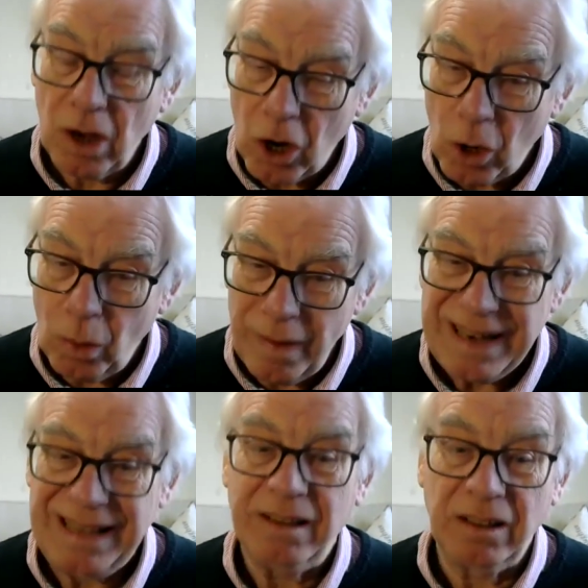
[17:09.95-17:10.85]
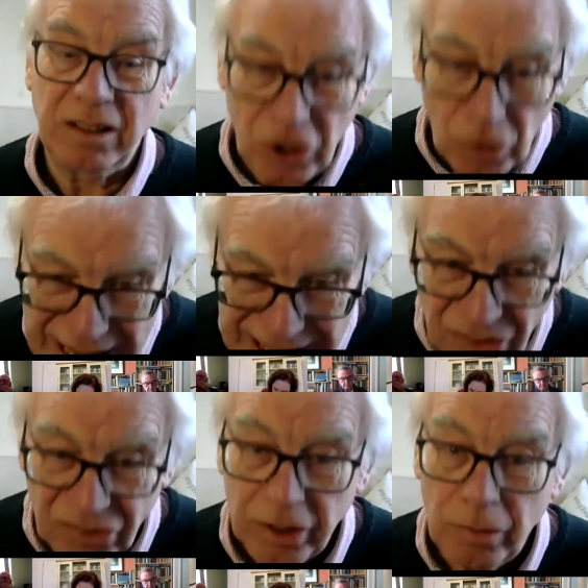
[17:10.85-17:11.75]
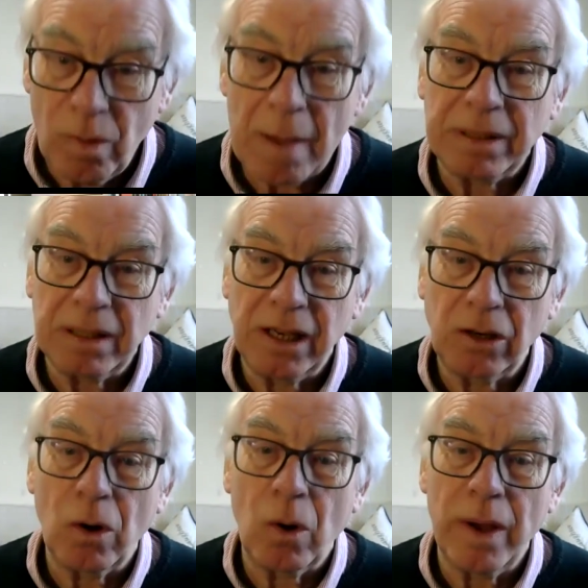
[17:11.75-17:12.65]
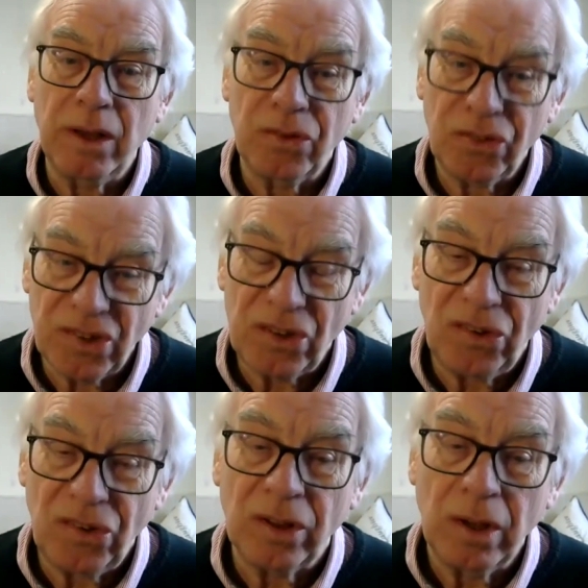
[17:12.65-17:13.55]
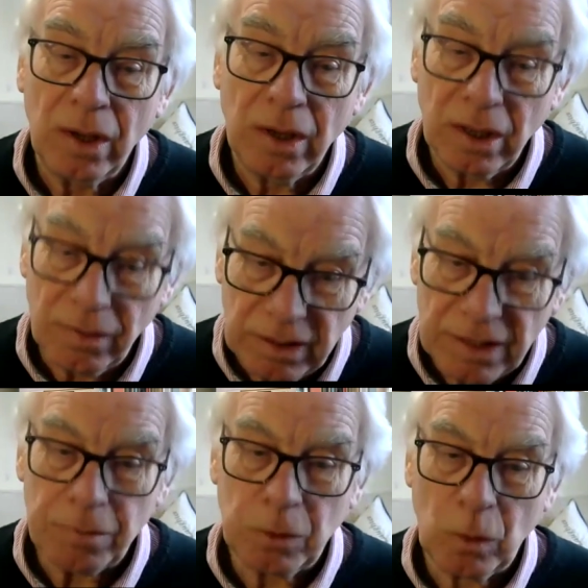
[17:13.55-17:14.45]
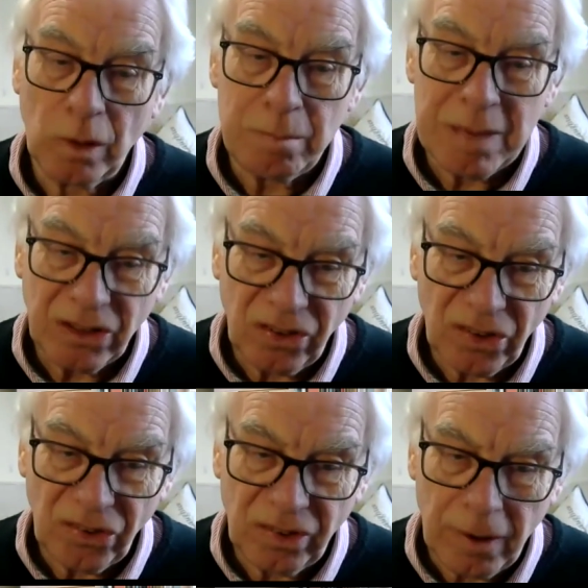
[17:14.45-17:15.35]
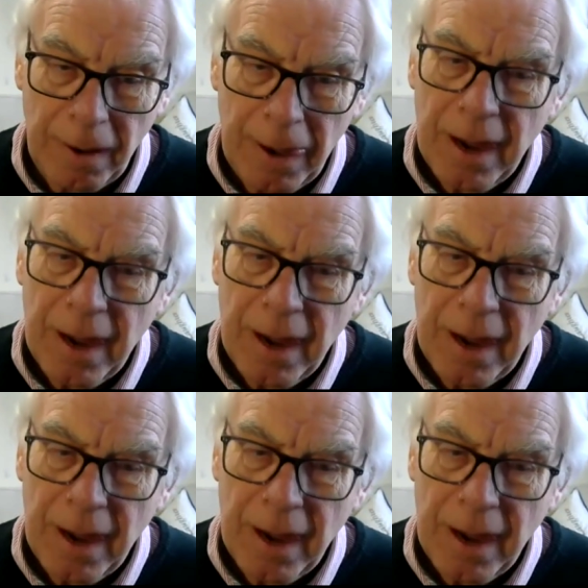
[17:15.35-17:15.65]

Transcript: already great and rapidly growing cities of Liverpool and Manchester.